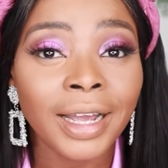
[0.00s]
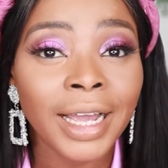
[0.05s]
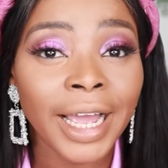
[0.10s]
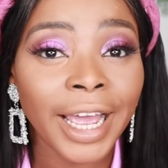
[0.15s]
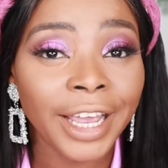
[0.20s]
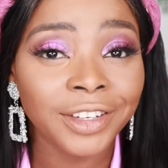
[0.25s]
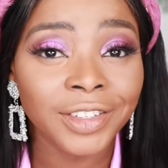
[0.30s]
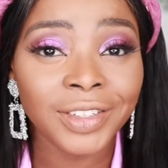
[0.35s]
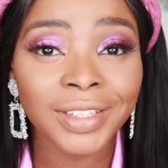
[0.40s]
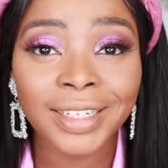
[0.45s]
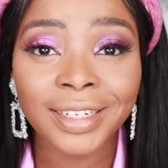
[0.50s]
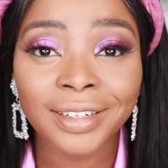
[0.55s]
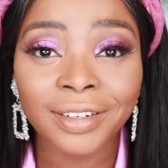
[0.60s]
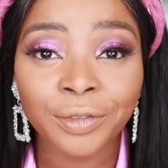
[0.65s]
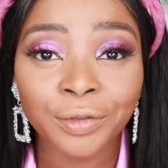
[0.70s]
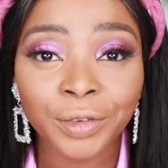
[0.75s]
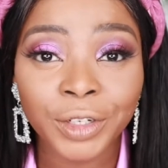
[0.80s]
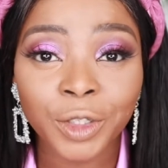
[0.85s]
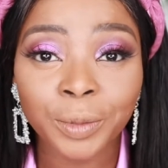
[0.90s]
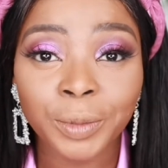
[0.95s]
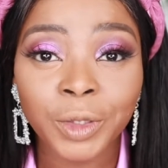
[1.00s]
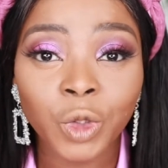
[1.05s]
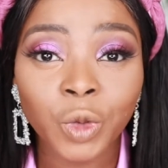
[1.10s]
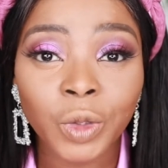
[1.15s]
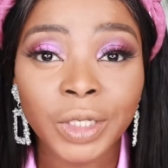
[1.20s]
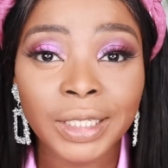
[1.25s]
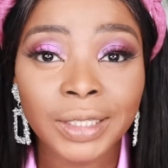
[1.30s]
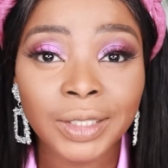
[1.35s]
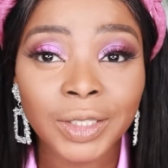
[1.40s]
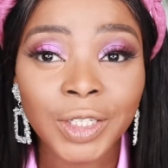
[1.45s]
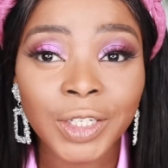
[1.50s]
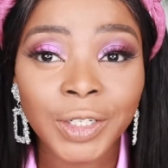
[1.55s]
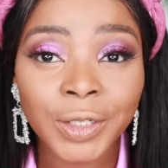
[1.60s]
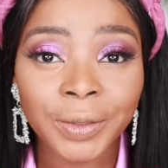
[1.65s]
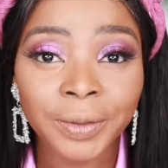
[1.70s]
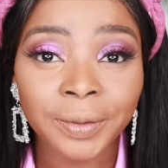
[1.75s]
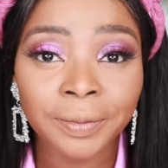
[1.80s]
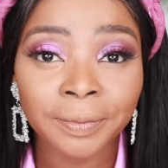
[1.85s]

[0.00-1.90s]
Can you see the difference between the two?